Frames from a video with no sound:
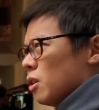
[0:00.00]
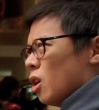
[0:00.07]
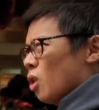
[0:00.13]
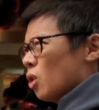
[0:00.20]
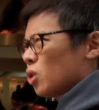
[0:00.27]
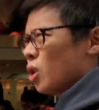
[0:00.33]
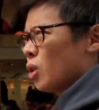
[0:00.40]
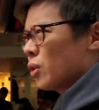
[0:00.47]
in
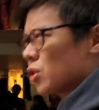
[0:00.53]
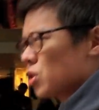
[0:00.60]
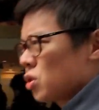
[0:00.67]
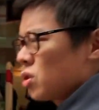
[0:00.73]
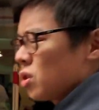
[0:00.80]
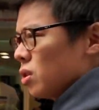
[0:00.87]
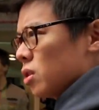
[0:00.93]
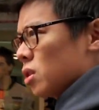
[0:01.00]
Hong Kong
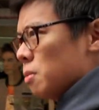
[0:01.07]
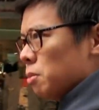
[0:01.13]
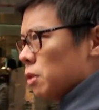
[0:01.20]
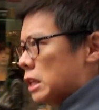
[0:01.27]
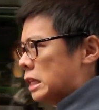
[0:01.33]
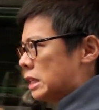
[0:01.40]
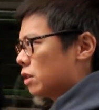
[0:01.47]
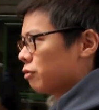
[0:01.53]
it's
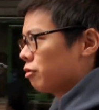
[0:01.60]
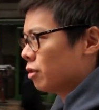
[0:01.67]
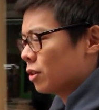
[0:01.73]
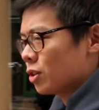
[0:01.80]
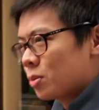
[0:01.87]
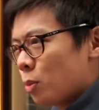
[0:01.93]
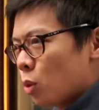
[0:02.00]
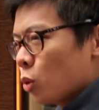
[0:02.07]
completely different.
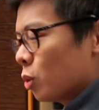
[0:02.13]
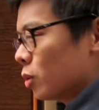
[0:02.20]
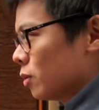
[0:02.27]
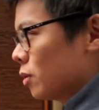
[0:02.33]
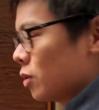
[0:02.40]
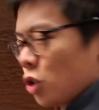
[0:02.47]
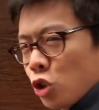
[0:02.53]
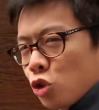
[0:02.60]
There's more
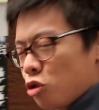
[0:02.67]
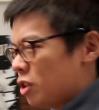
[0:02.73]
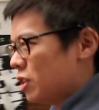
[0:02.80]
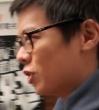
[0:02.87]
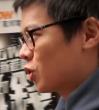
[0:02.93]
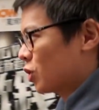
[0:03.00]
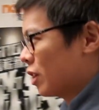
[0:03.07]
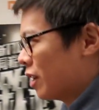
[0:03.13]

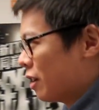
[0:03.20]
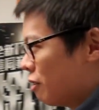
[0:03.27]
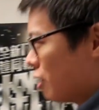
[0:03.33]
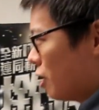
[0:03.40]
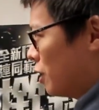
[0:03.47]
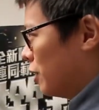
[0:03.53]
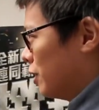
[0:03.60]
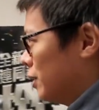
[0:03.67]
streets than there
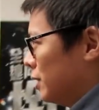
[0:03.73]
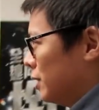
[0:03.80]
are